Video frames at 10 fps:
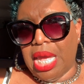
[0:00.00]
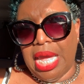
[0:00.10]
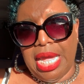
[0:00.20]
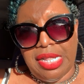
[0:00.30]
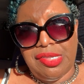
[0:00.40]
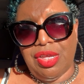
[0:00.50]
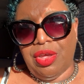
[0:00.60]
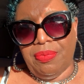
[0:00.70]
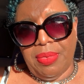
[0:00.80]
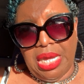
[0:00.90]
It
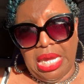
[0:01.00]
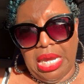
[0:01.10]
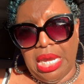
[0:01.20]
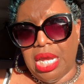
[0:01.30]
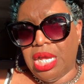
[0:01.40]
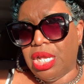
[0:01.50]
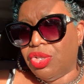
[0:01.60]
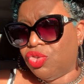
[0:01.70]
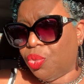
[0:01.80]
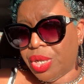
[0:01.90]
took me
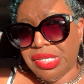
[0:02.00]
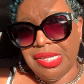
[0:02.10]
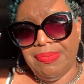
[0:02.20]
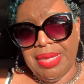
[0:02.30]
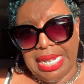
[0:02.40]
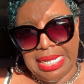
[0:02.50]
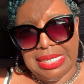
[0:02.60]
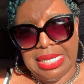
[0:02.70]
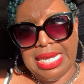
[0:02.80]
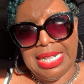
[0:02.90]
20
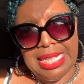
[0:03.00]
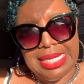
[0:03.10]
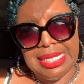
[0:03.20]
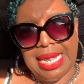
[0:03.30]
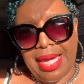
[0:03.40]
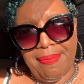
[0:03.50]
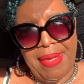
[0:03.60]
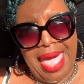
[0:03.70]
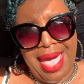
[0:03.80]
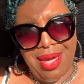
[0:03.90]
minutes to get this damn
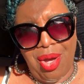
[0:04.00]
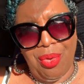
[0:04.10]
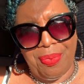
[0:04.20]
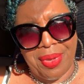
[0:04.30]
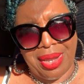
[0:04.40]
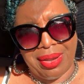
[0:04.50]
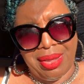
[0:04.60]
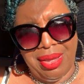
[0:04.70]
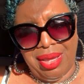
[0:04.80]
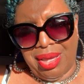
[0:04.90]
bag open.
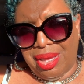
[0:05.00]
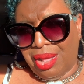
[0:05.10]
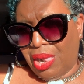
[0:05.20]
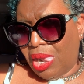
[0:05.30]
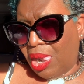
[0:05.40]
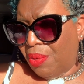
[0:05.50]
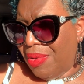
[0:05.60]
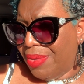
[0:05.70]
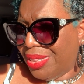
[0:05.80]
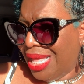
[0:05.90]

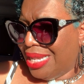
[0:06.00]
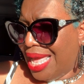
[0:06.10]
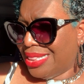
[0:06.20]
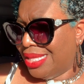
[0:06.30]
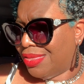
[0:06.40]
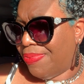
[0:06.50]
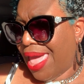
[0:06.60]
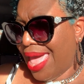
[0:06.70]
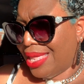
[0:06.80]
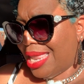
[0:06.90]
Why would they not this
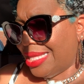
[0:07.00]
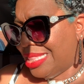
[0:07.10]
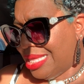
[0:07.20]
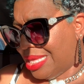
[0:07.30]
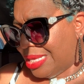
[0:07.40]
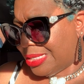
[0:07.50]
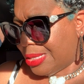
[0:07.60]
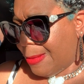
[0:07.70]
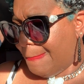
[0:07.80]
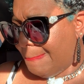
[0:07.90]
bag like this?